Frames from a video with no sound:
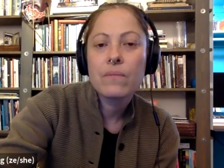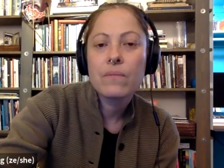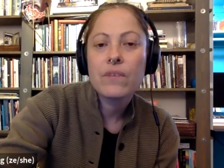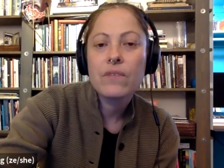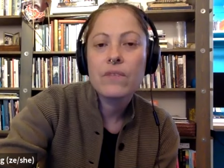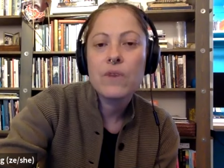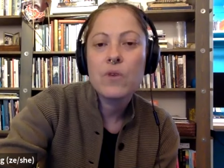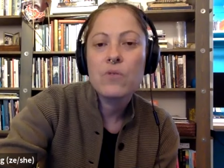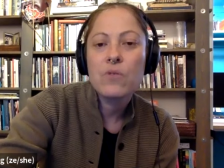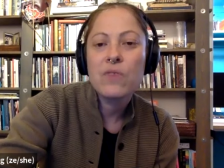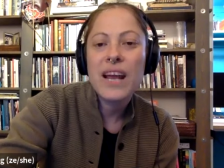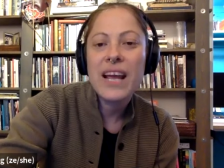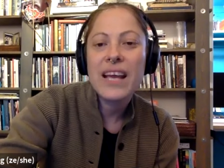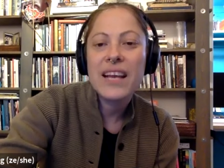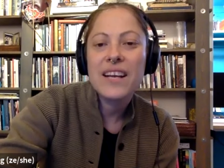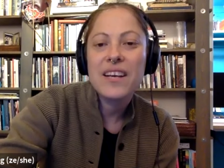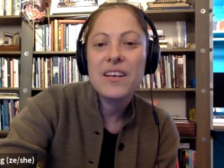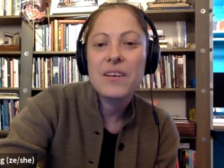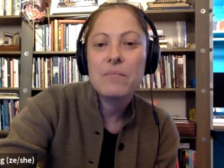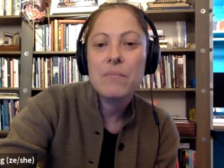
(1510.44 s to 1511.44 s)
The phone
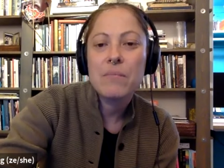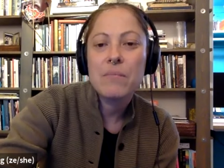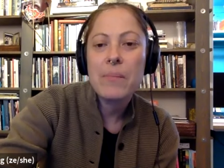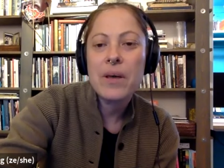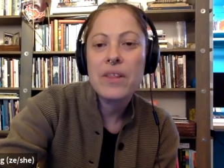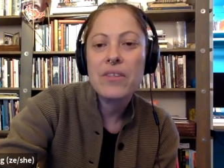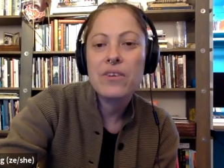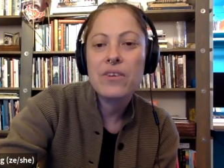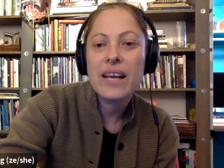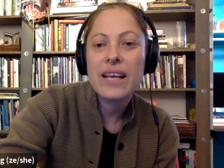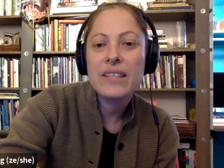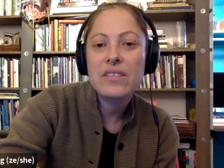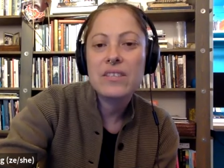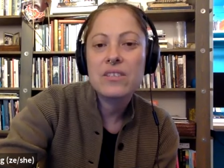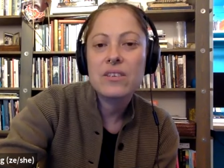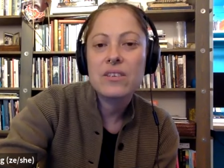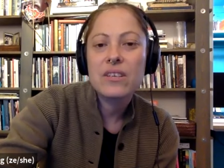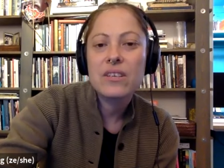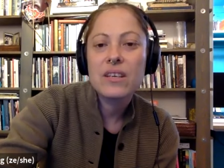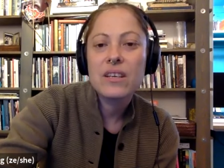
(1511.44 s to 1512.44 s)
rang, my mother
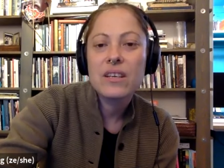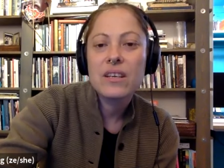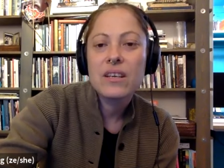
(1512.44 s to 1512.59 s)
answered,